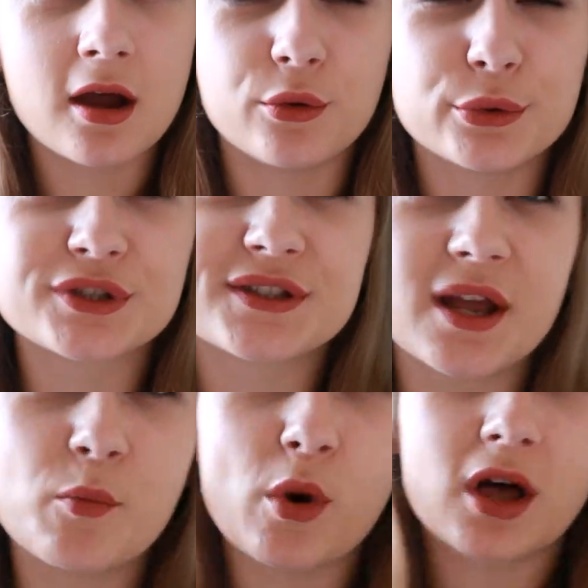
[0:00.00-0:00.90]

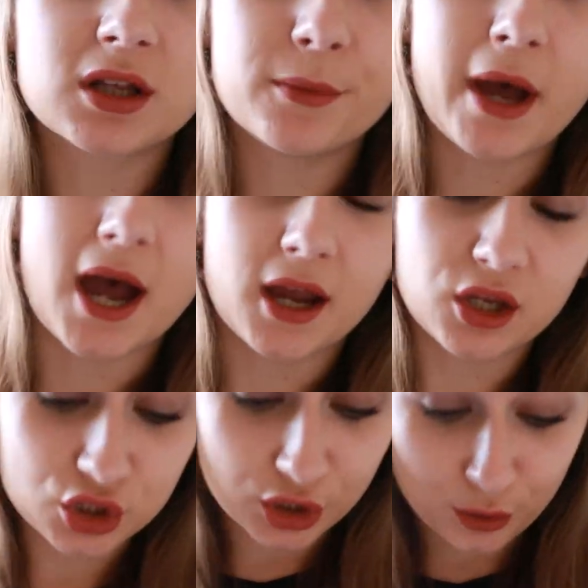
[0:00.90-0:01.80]
and welcome
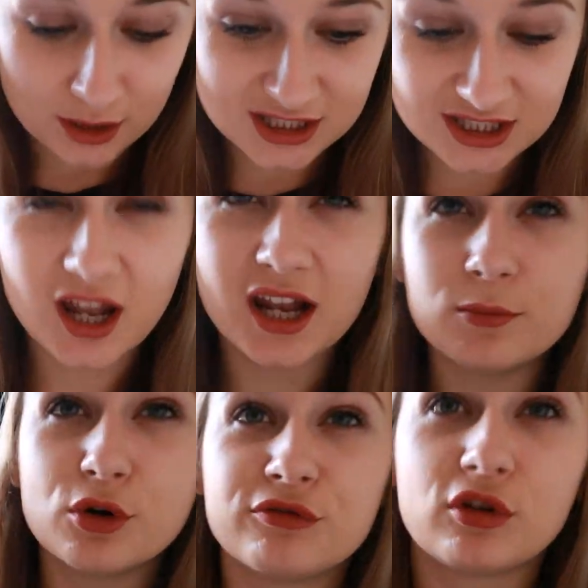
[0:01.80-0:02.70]
back to a
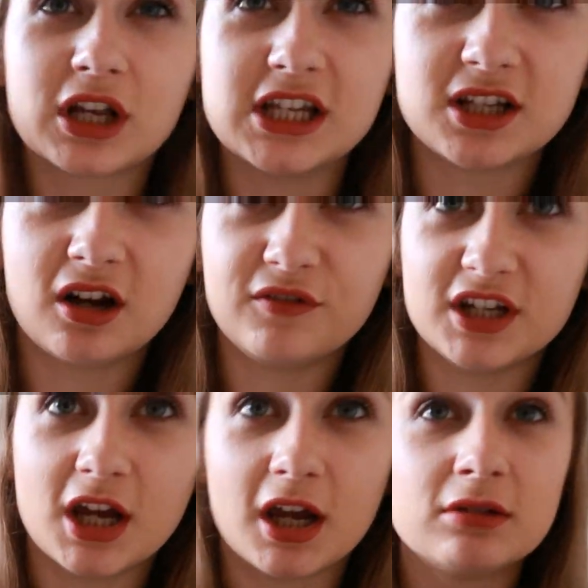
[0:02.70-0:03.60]
slightly more vloggy style
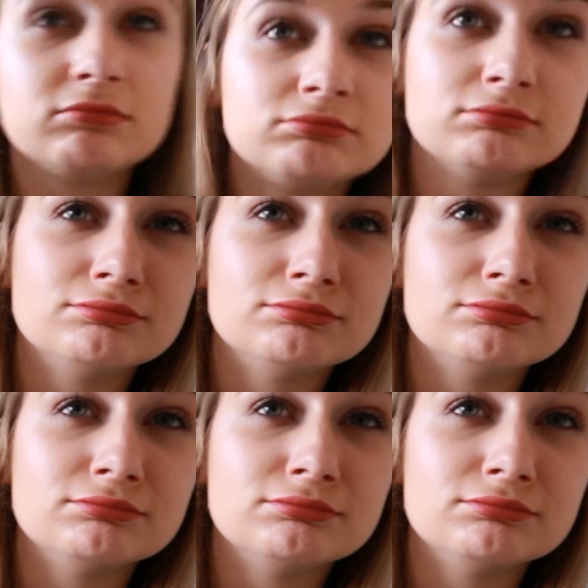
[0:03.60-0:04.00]
video,